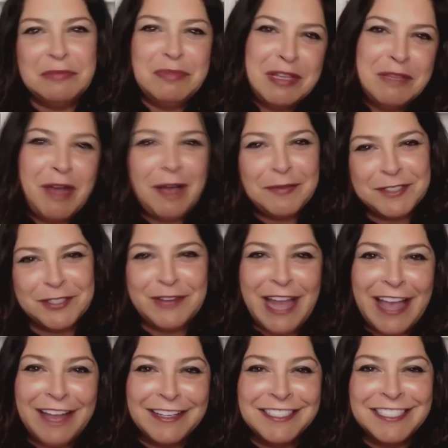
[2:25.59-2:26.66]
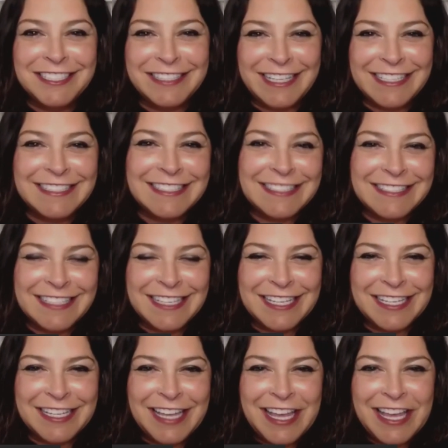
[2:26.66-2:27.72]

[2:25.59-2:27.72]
bebops around and she likes to sing,